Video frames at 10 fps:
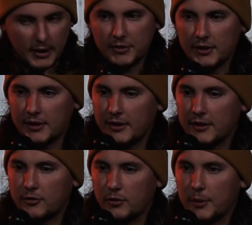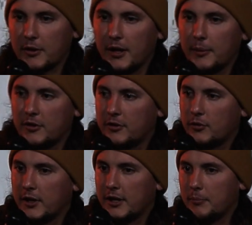And I'm sitting in this strip club
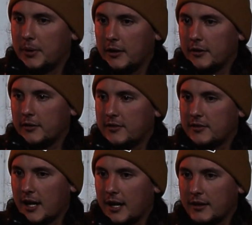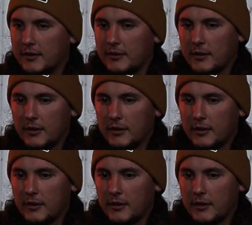just drinking beers, snotting.